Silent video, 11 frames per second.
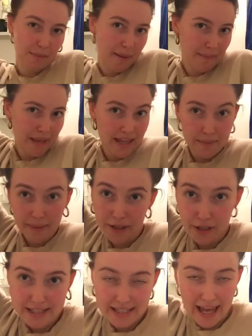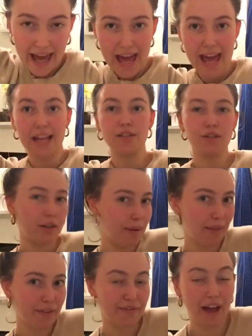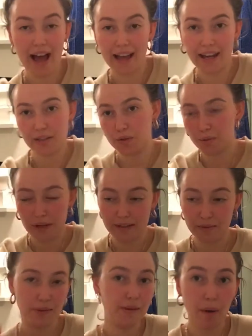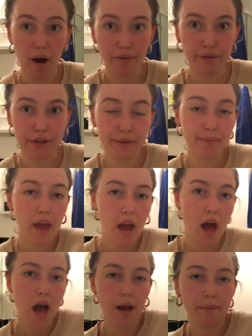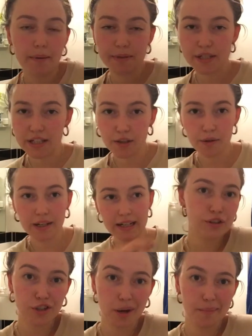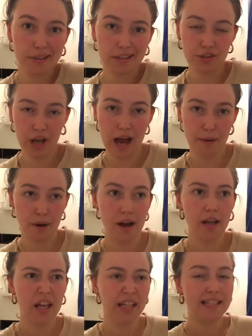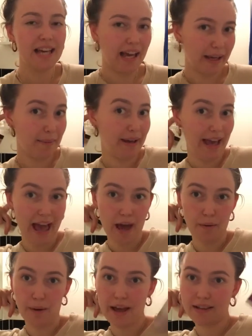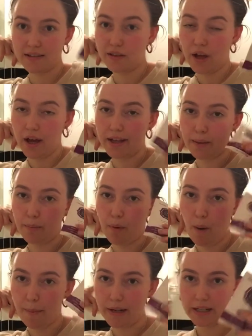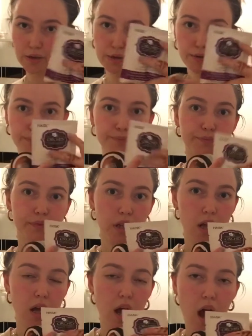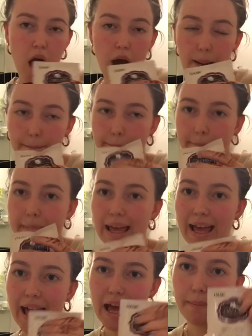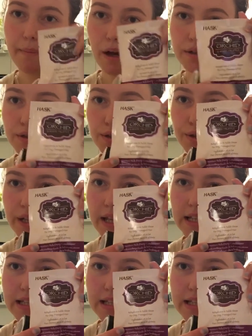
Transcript: me, my crazy hair. Sorry about the fan, as always, we're in the bathroom. I'm just gonna quickly jump in the shower and get my hair wet so that I can pop a little hair mask on it. This is the